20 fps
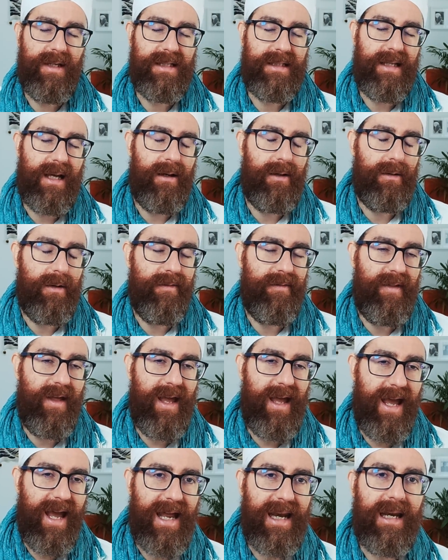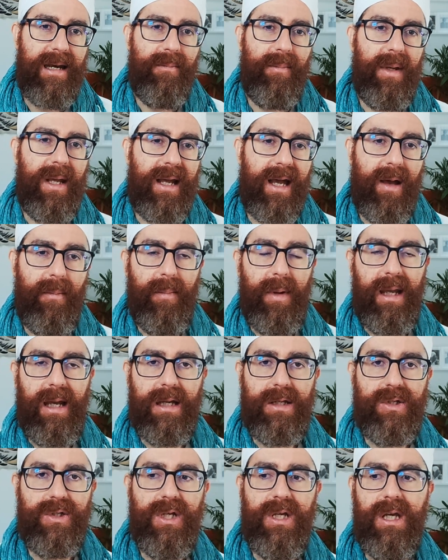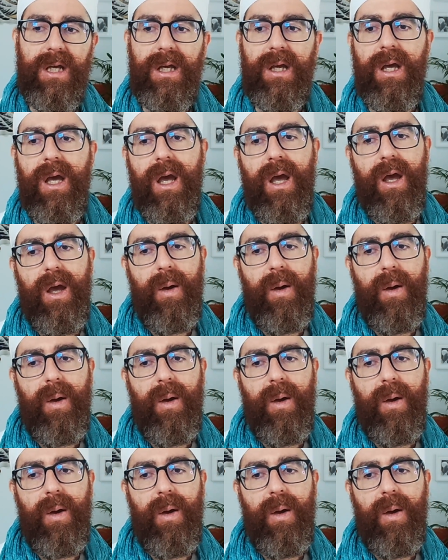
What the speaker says: sound of the N becoming a G